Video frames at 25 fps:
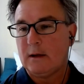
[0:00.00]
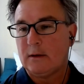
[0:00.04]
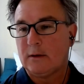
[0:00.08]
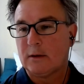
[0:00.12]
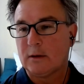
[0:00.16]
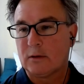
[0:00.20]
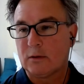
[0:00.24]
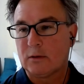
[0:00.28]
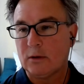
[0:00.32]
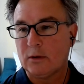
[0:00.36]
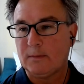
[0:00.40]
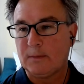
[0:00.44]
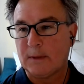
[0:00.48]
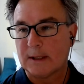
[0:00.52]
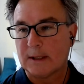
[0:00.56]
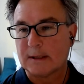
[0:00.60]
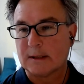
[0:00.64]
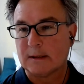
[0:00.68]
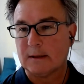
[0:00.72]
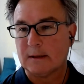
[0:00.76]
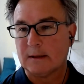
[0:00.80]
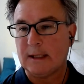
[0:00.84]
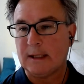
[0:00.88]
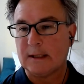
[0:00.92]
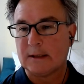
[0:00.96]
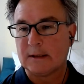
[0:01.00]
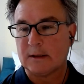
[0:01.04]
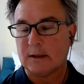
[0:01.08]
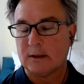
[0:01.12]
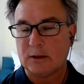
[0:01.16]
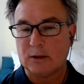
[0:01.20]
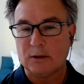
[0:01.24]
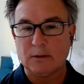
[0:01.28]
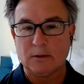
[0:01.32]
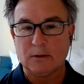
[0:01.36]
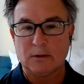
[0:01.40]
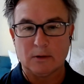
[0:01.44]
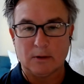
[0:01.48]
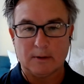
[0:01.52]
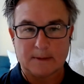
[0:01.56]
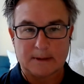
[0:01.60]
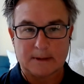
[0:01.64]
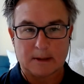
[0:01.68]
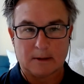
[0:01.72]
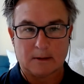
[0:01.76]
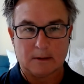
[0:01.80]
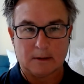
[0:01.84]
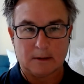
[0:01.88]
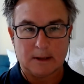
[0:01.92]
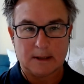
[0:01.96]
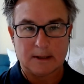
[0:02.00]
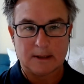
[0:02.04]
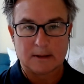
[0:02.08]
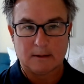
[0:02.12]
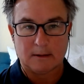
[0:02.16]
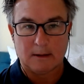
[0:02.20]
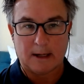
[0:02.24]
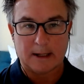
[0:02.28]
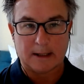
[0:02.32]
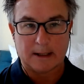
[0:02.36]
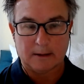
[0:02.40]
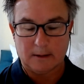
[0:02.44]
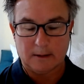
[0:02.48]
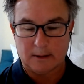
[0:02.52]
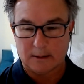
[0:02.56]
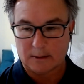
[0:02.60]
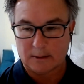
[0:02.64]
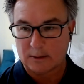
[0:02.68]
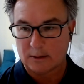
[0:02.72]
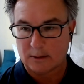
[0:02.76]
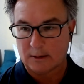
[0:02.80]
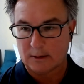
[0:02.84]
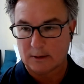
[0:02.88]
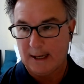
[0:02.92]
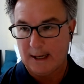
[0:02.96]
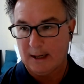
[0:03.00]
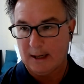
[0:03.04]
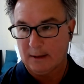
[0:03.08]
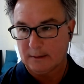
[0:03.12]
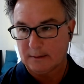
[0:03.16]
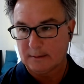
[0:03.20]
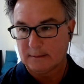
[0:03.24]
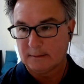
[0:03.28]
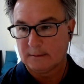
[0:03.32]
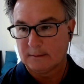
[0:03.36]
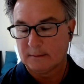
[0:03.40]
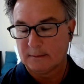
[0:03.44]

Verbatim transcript: The group that's least, the two groups that are least likely to turn out